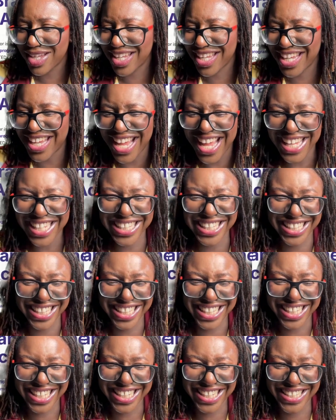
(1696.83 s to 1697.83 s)
yes.
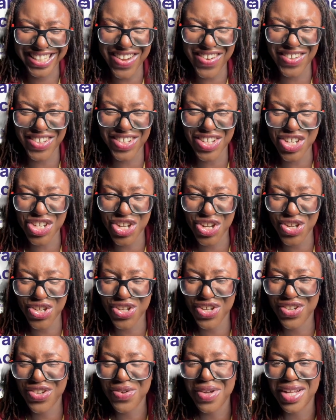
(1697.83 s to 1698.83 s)
So I'm gonna show
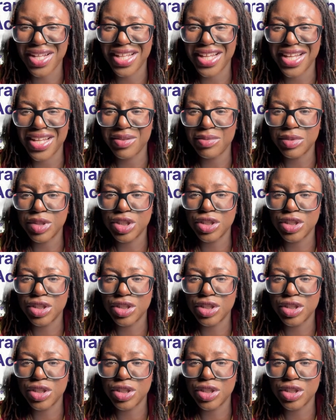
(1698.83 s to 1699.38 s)
you quickly.